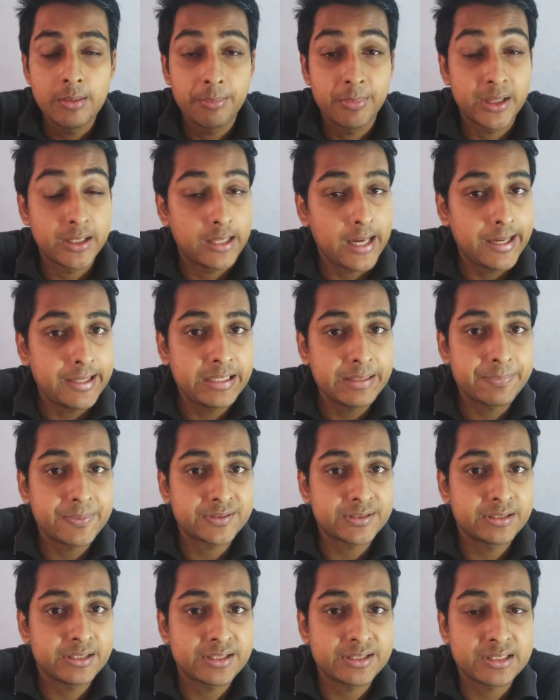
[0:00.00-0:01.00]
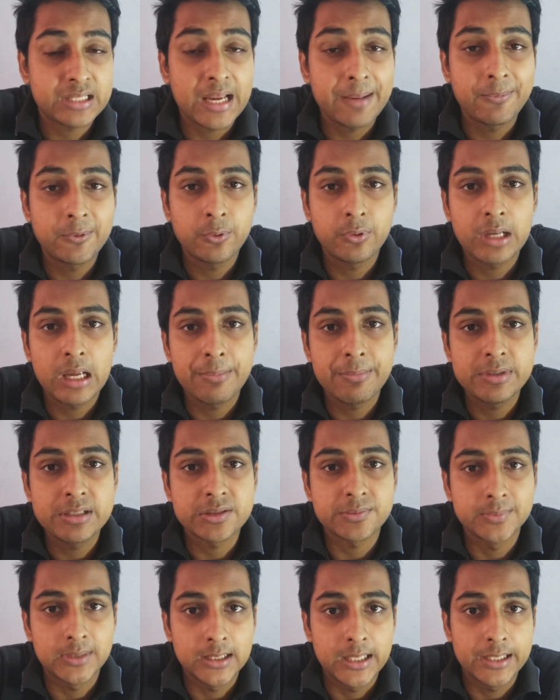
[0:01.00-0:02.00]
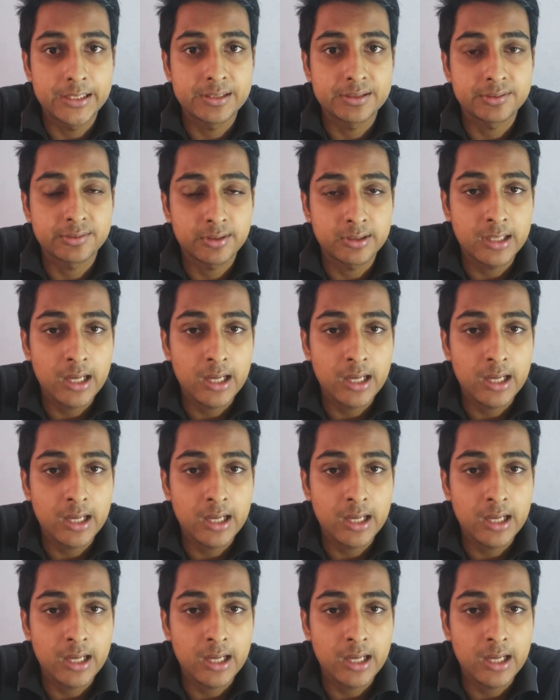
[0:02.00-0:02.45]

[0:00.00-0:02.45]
But 90% is type 2 diabetes mellitus.